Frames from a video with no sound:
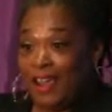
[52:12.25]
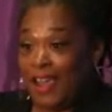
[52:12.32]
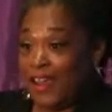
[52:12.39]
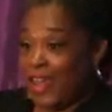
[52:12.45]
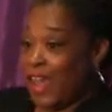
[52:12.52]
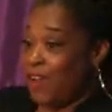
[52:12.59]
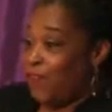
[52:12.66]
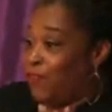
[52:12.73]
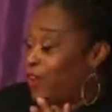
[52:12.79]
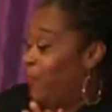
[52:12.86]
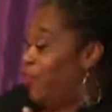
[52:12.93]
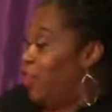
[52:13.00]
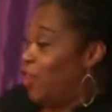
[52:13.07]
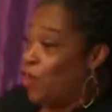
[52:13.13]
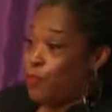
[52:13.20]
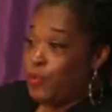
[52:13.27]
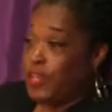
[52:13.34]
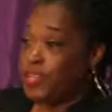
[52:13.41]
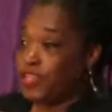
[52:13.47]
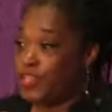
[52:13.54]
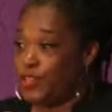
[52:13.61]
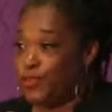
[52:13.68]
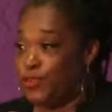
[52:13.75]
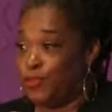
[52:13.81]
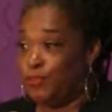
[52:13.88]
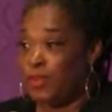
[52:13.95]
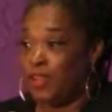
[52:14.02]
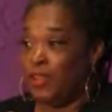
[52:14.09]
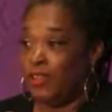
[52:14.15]
and every fallopian
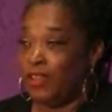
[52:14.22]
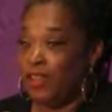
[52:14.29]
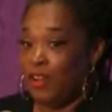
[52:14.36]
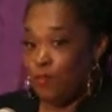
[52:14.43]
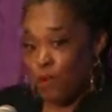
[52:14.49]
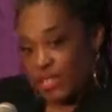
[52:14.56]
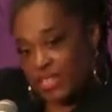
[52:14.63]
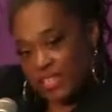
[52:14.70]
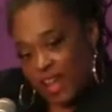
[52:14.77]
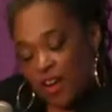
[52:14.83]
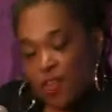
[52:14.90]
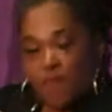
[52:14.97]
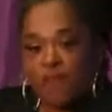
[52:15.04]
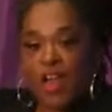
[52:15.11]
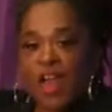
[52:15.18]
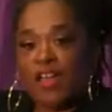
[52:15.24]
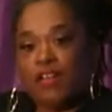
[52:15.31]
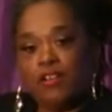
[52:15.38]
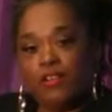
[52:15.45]
tube was set on fire.